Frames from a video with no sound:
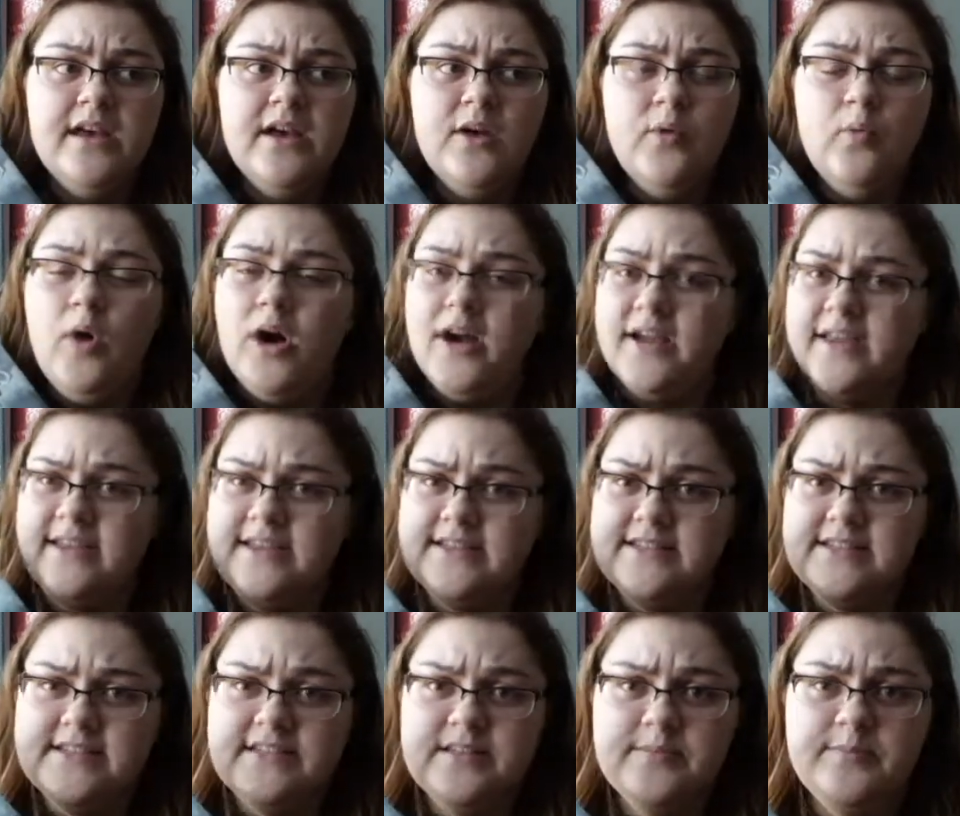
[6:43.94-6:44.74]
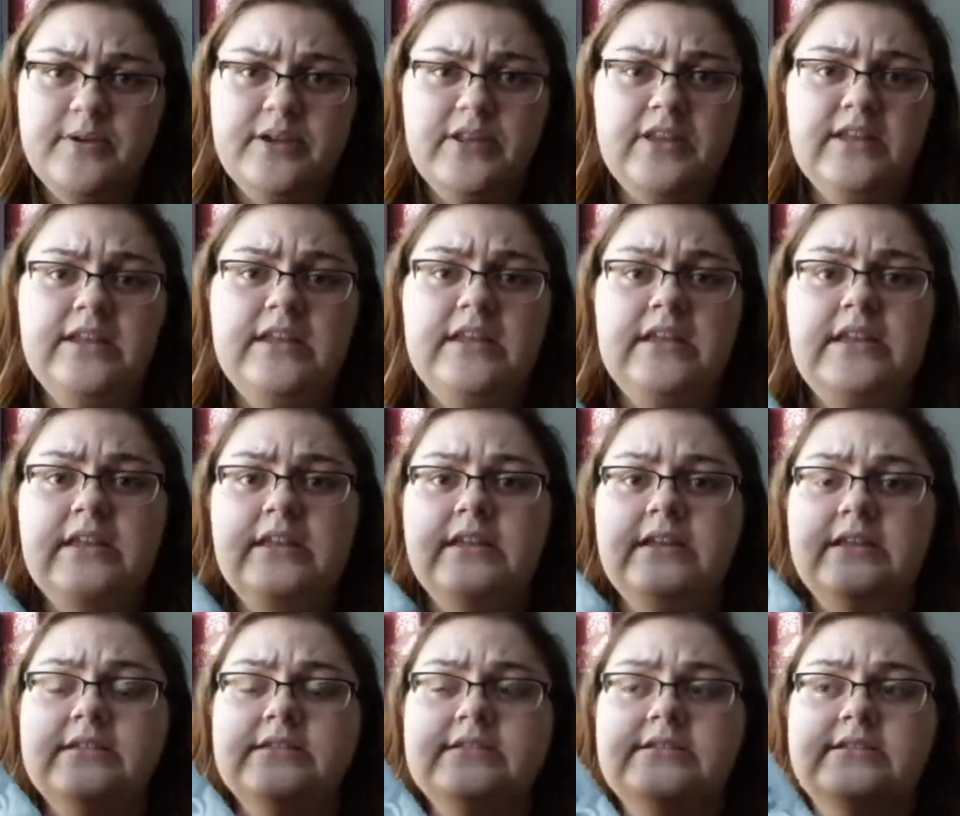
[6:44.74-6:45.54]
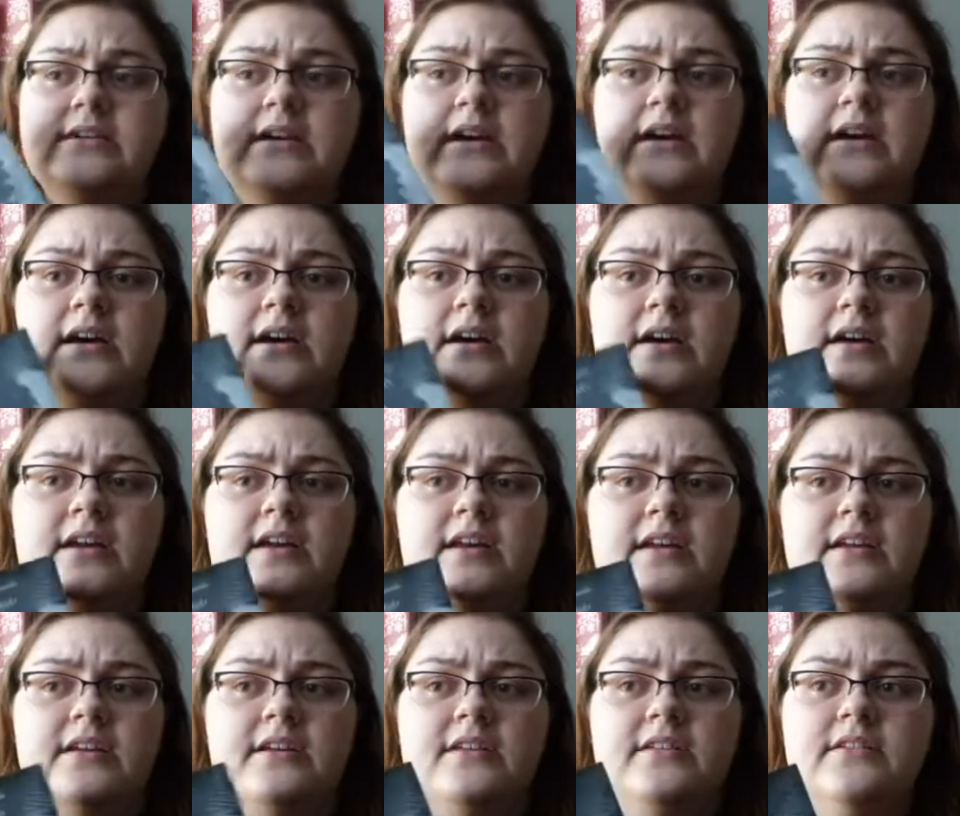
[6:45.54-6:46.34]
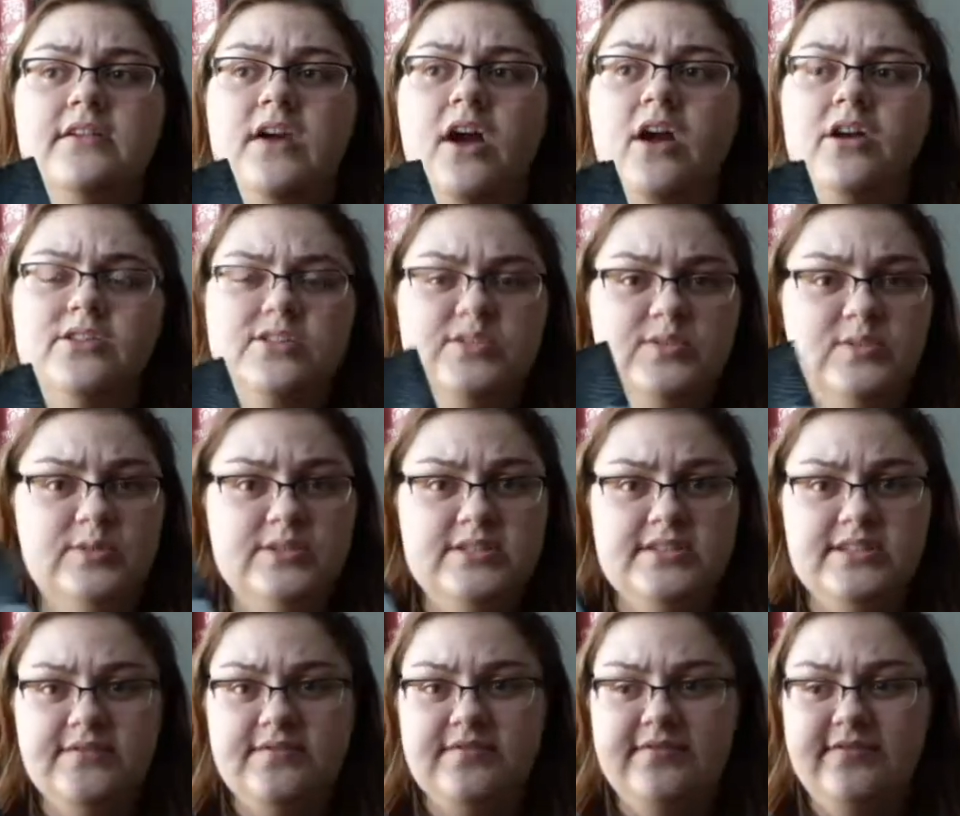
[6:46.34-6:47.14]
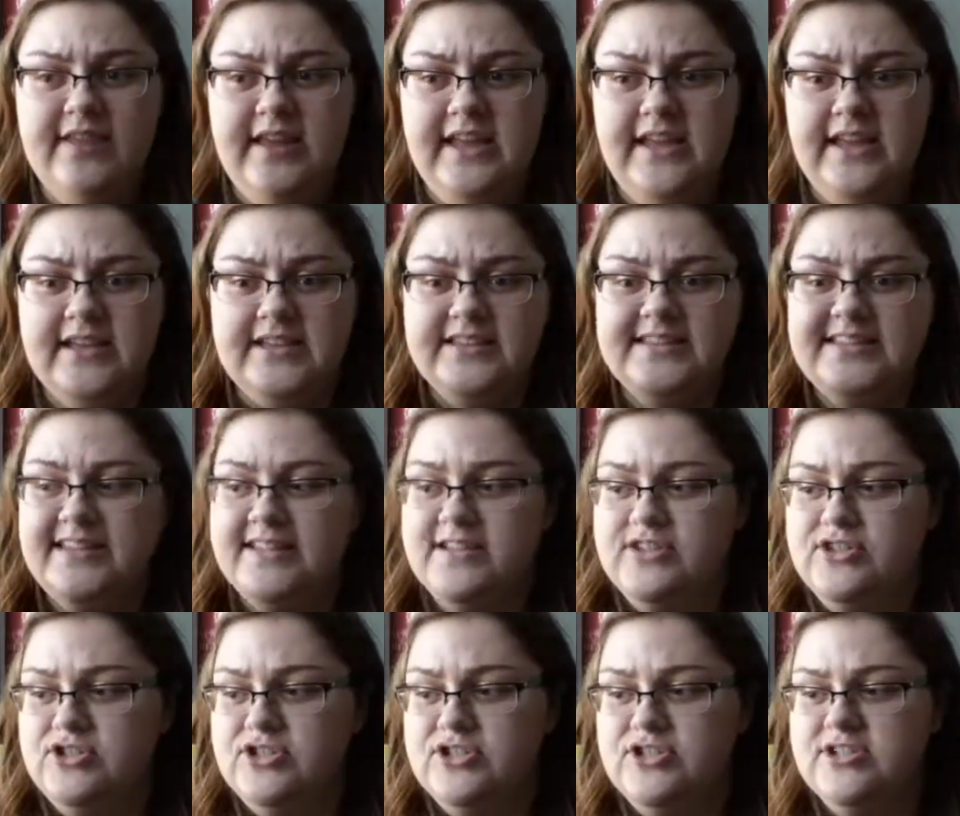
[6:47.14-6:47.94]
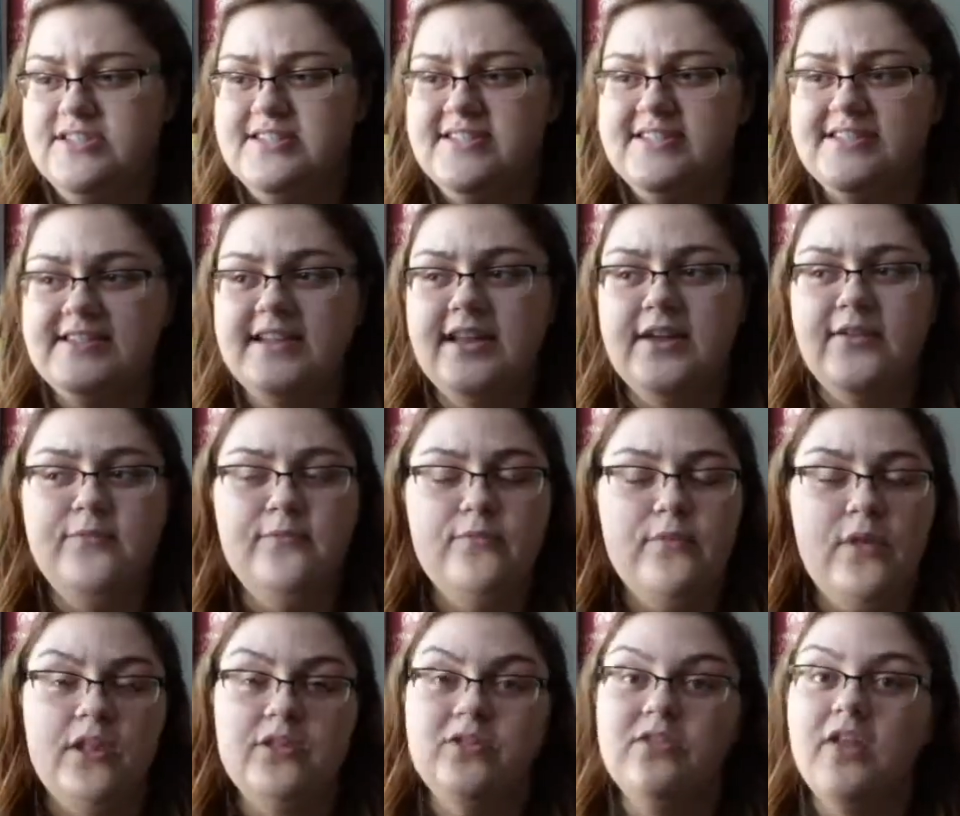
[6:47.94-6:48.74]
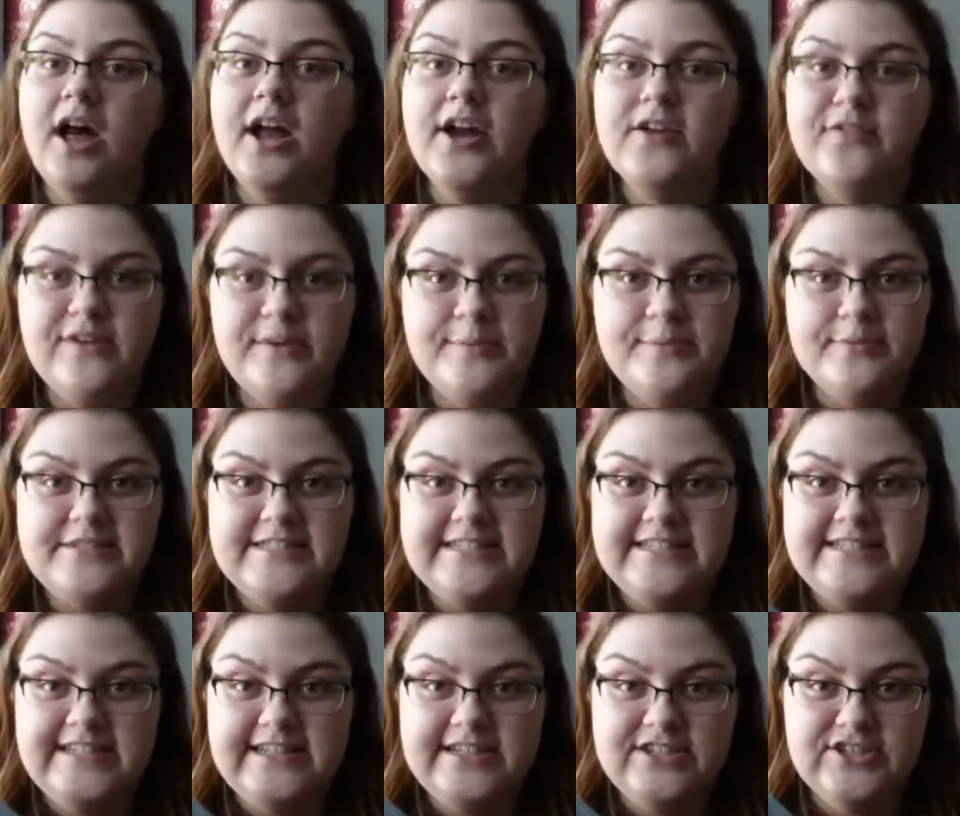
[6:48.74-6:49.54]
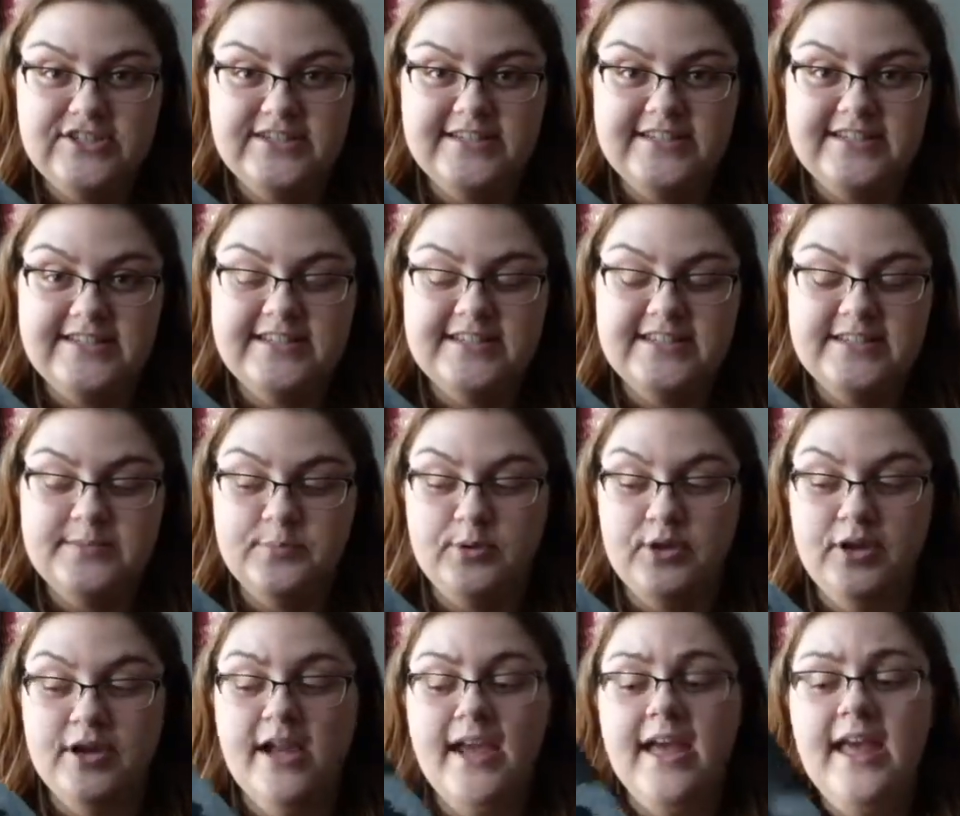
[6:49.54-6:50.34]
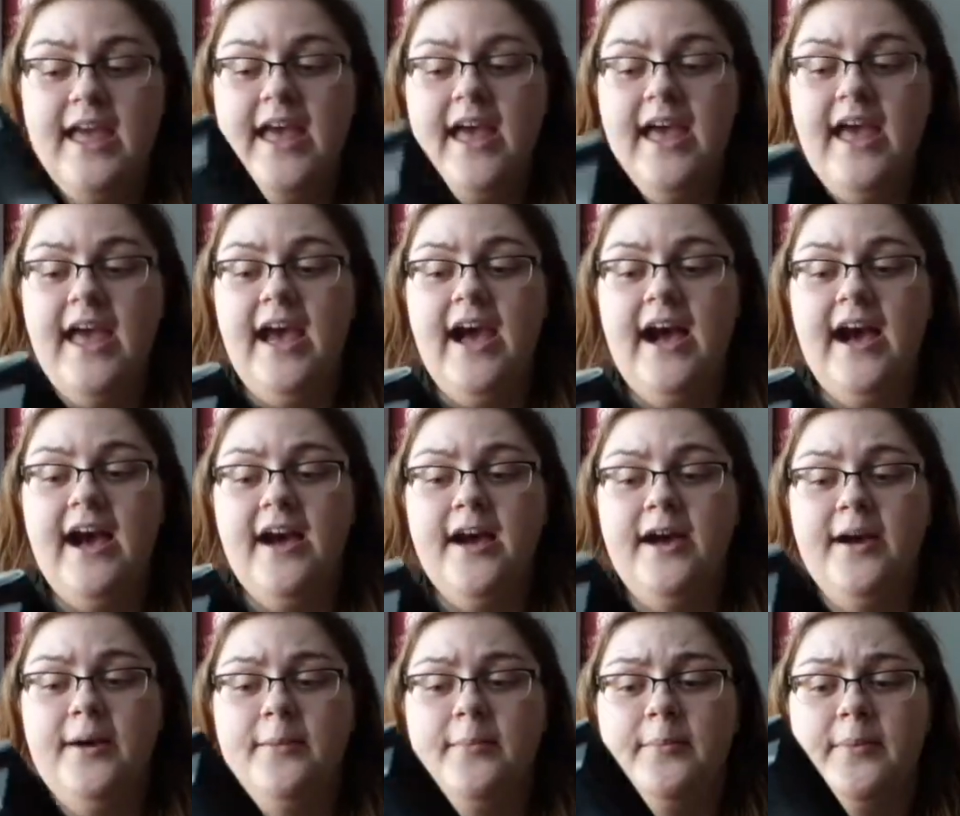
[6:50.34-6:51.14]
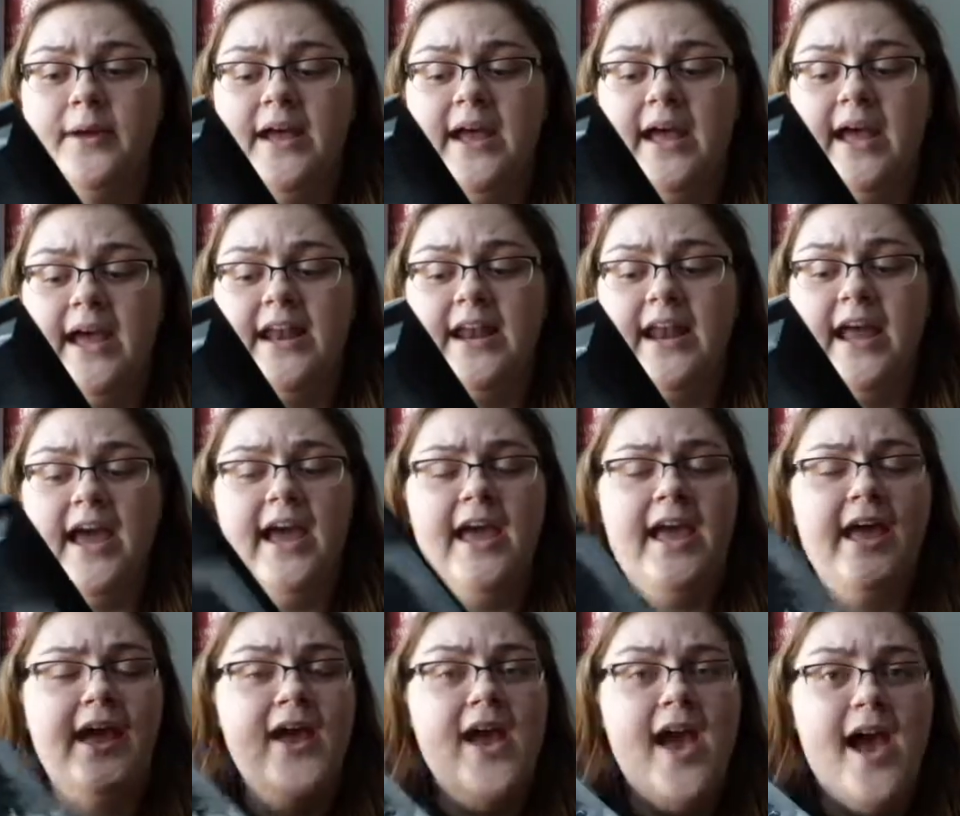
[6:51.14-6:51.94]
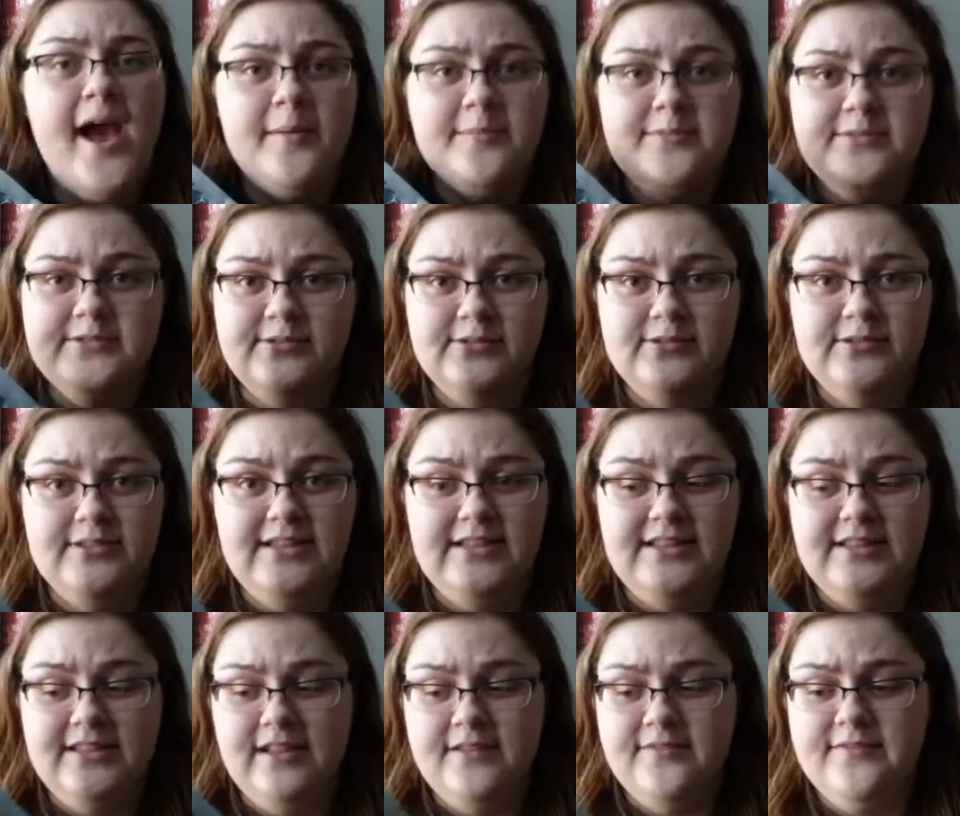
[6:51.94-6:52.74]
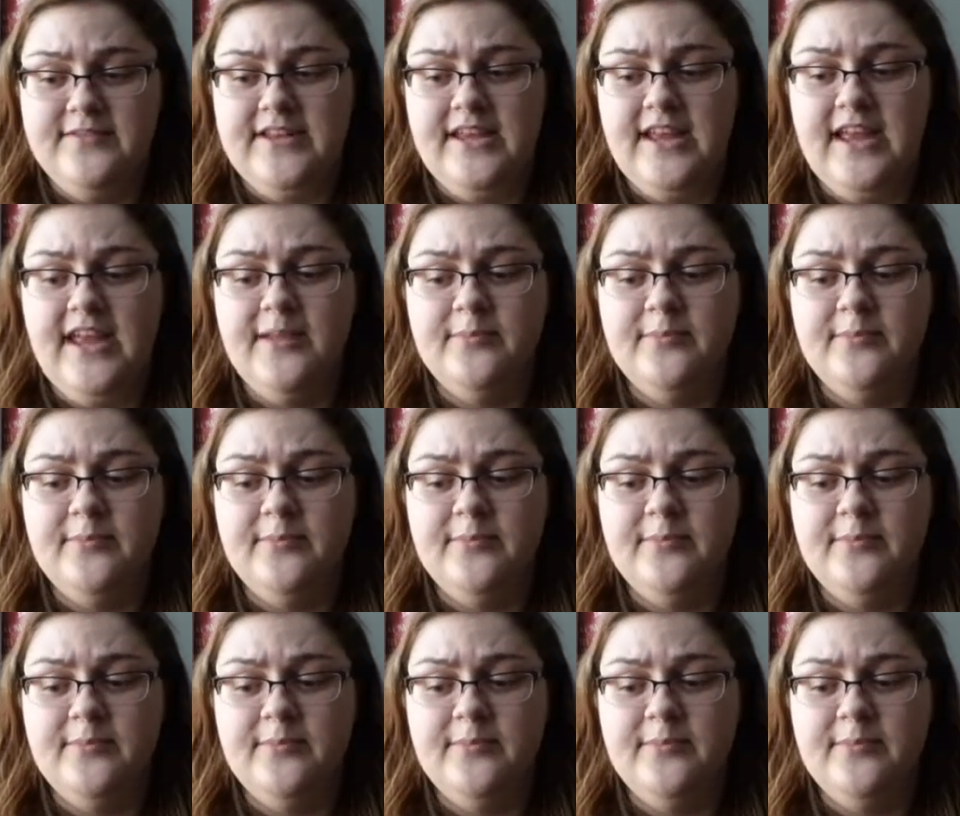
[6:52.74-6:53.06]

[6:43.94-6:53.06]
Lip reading: walking disabilities, all sorts of things. It's just a lot of representation in this book, and I absolutely loved it.